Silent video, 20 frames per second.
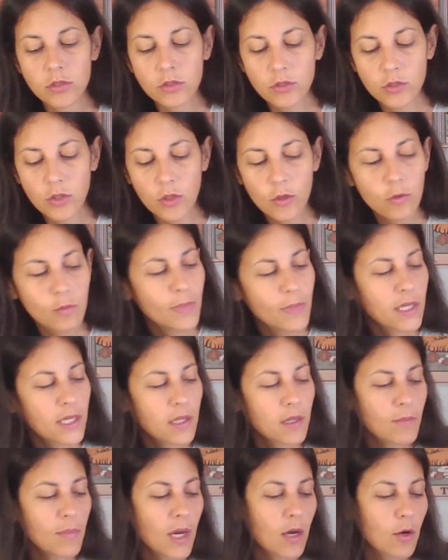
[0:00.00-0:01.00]
Don't make
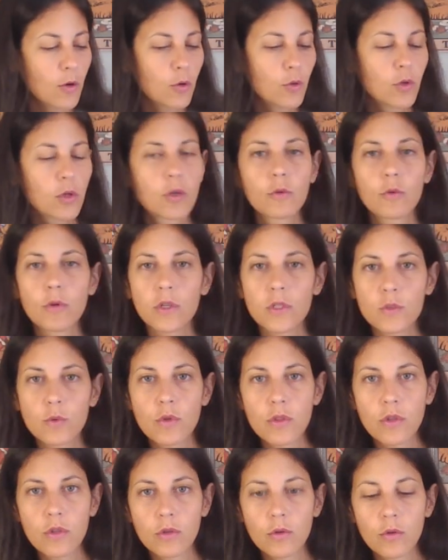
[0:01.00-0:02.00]
it about who agrees
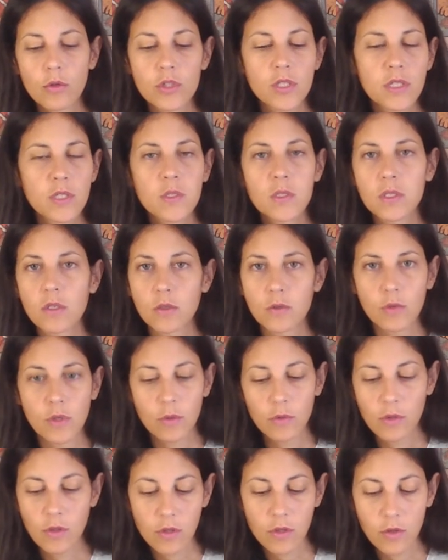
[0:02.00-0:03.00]
with you or doesn't agree
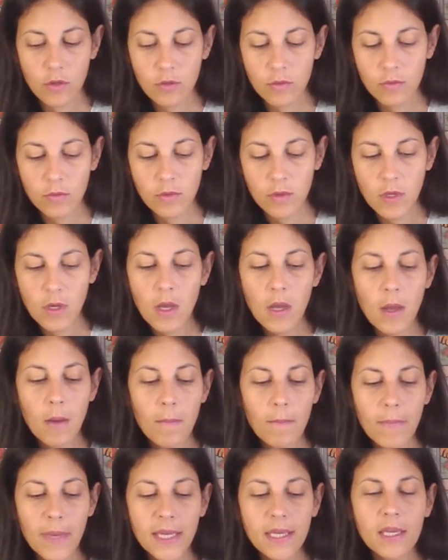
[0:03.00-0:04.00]
with
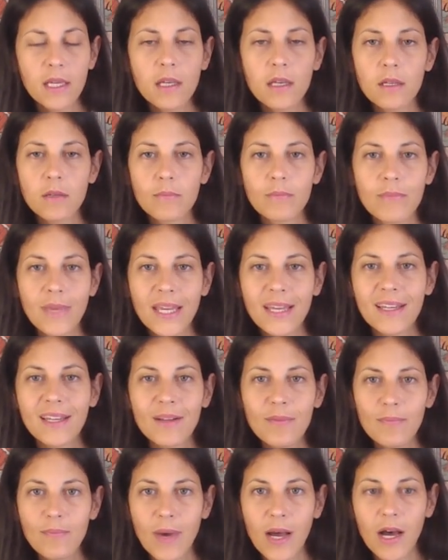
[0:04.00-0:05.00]
you. Make, make it
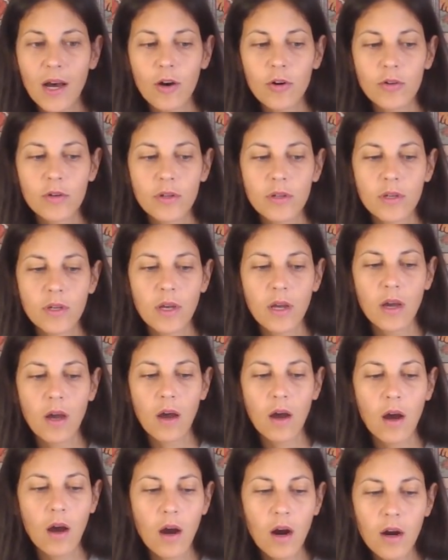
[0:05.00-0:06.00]
about
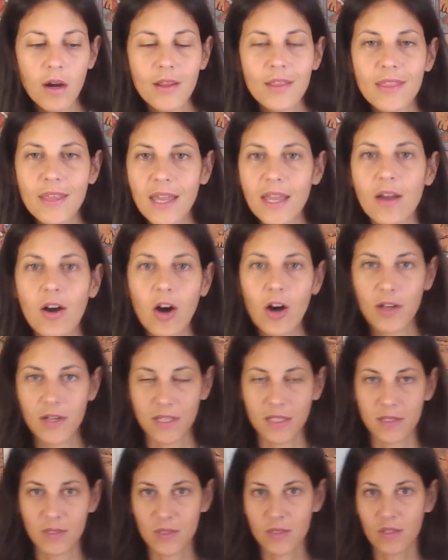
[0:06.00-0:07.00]
are they
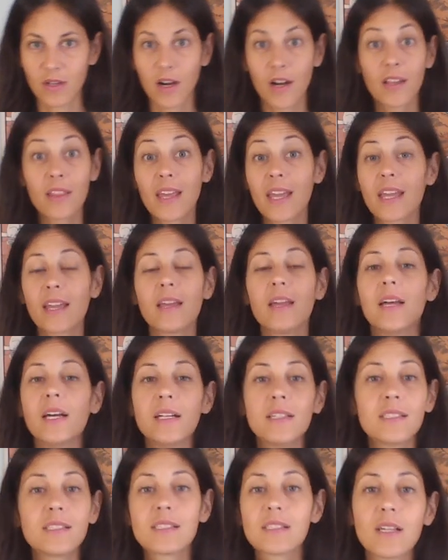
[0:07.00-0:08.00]
honest? Are they
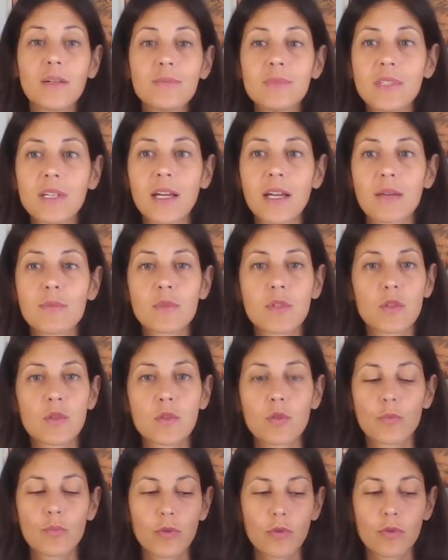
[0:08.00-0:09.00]
sometimes
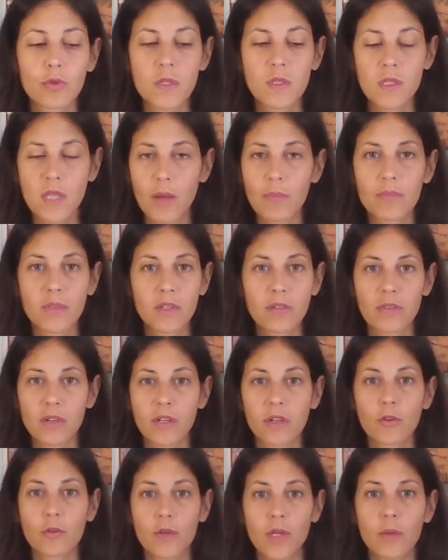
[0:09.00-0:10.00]
super receptive
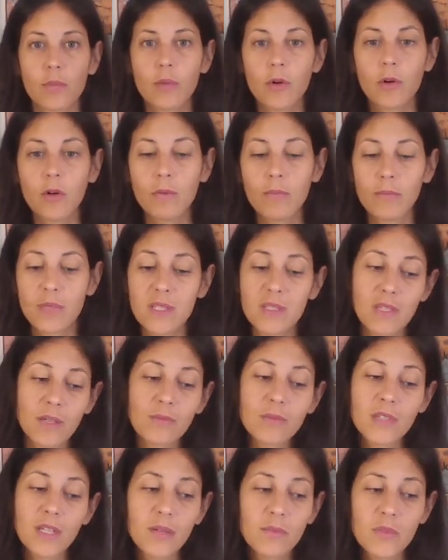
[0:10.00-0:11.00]
and agreeable, but
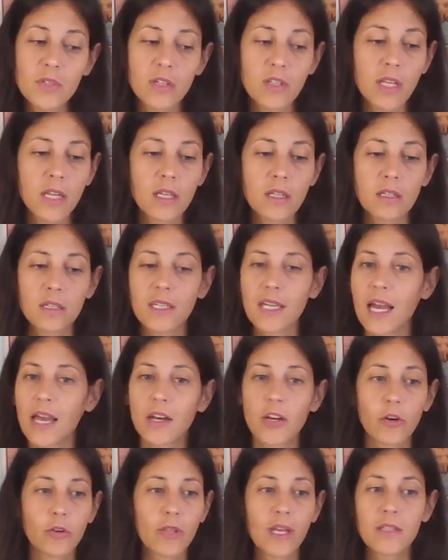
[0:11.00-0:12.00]
sometimes they're like,
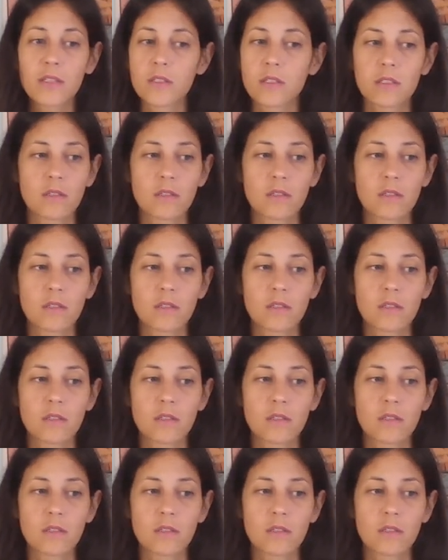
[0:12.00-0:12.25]
yeah, no, that's,